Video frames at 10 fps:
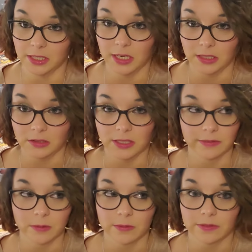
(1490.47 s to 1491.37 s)
I looked
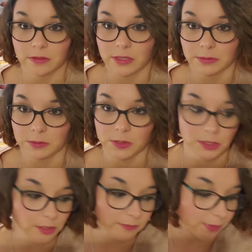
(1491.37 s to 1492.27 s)
everywhere for the Christmas ones and
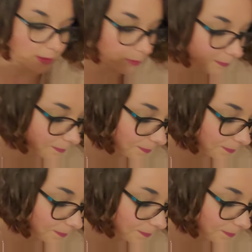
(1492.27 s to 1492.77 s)
couldn't find them.